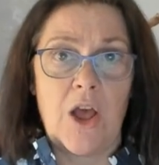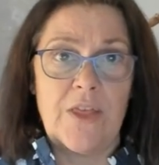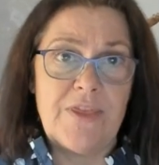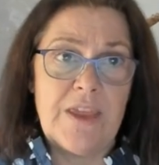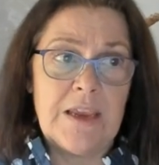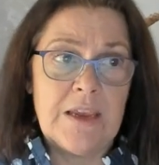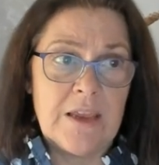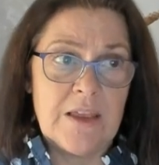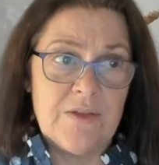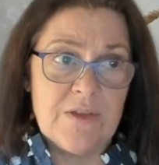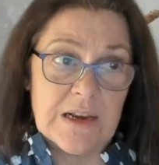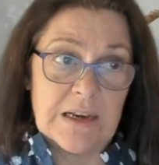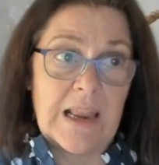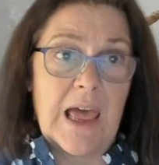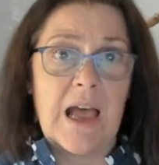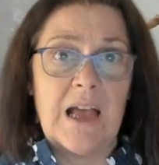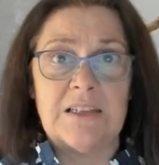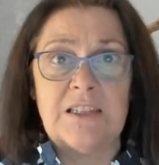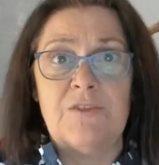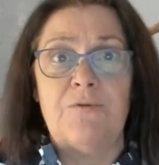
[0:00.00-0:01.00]
I think, in the
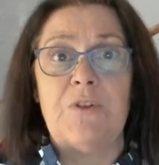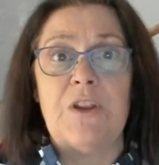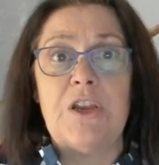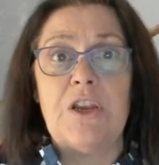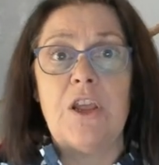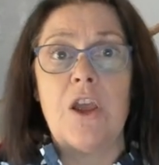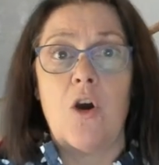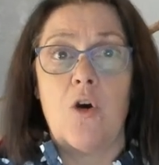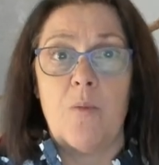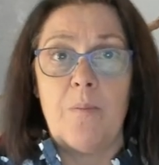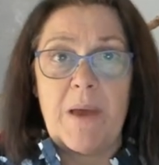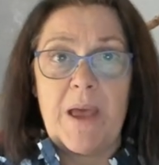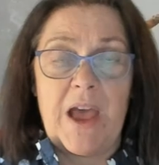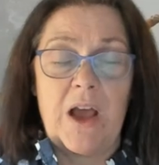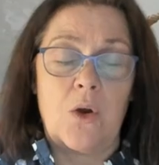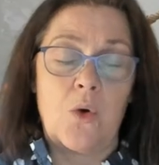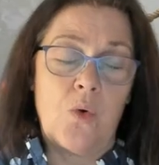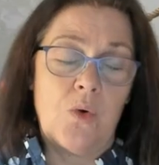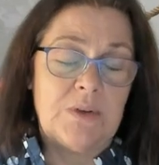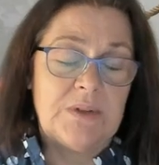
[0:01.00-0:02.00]
last video
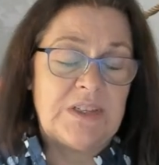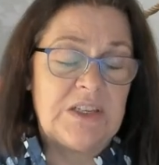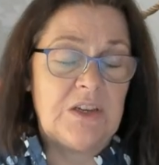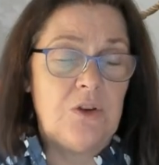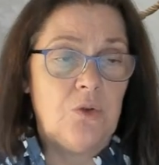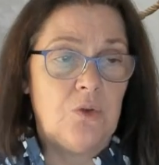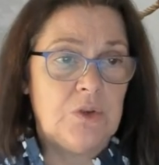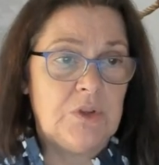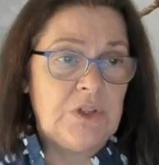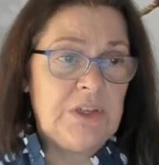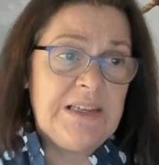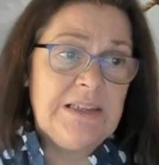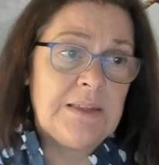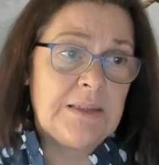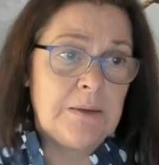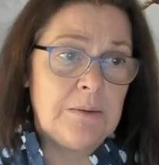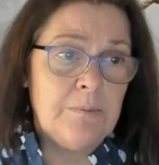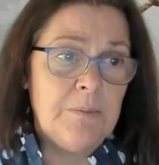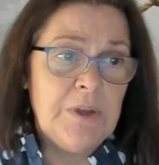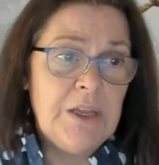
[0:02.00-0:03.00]
about
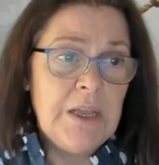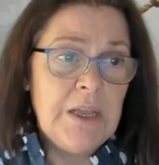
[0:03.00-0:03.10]
quasi-autism.